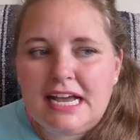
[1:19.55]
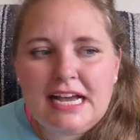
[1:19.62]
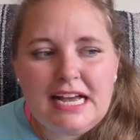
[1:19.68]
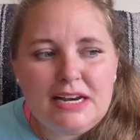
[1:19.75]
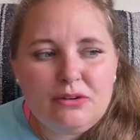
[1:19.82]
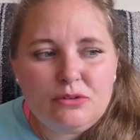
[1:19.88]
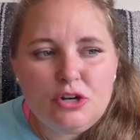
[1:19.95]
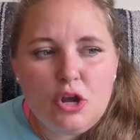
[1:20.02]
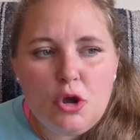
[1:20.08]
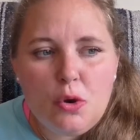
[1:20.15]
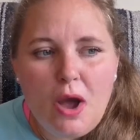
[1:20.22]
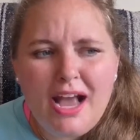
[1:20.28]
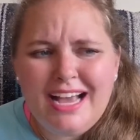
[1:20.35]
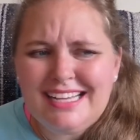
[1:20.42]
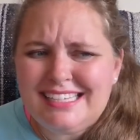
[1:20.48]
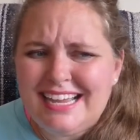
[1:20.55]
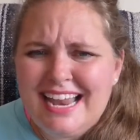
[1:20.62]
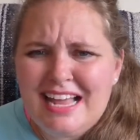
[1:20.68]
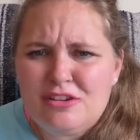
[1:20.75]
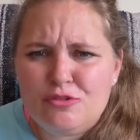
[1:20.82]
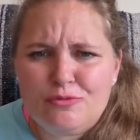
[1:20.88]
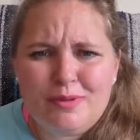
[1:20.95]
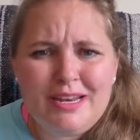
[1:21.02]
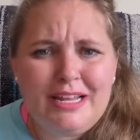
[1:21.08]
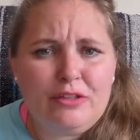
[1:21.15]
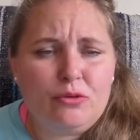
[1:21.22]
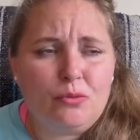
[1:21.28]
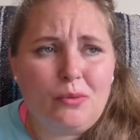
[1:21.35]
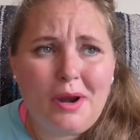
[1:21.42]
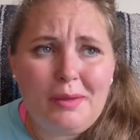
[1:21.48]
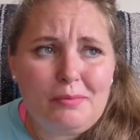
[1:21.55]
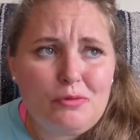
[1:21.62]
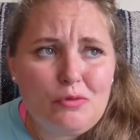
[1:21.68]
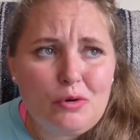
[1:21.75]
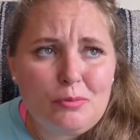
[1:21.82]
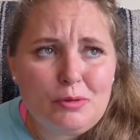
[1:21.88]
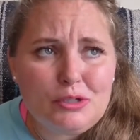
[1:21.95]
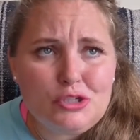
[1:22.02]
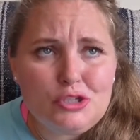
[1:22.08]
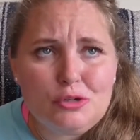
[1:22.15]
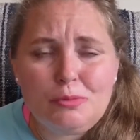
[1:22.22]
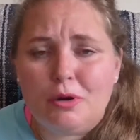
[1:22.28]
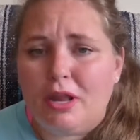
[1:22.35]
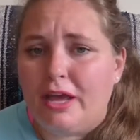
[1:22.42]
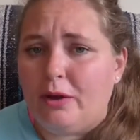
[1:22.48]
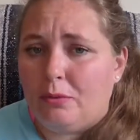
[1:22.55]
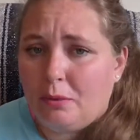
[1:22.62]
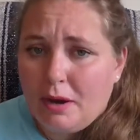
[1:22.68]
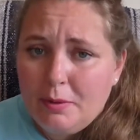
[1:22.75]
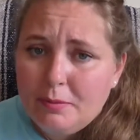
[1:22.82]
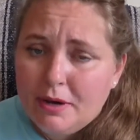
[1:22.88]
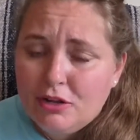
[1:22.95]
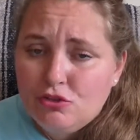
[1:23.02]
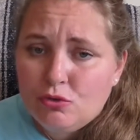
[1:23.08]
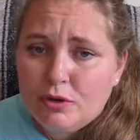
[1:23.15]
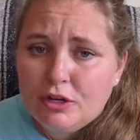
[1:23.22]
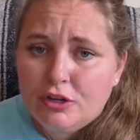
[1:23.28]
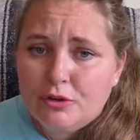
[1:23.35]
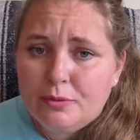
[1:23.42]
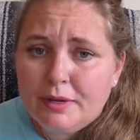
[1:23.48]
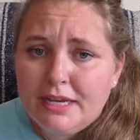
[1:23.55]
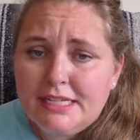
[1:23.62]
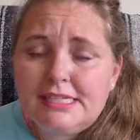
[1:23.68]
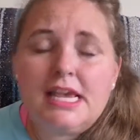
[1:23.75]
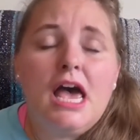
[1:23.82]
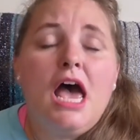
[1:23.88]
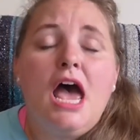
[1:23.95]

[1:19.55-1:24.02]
I don't know, I guess it had to have been either right before BookTube or like right when I joined Goodreads,